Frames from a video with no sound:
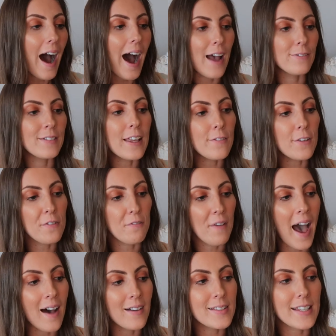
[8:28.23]
I've never
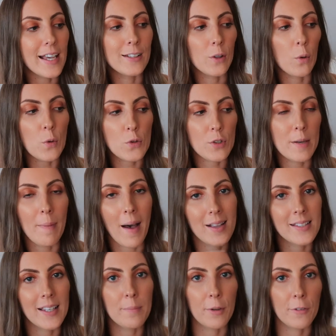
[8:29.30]
found a laundry
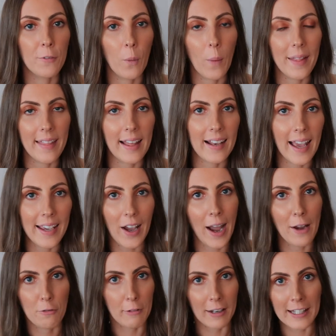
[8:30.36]
basket before that like
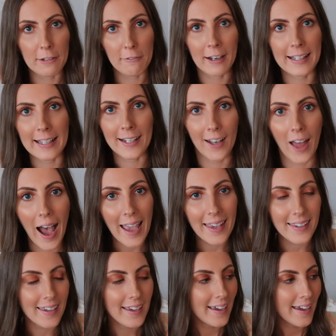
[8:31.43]
I really like.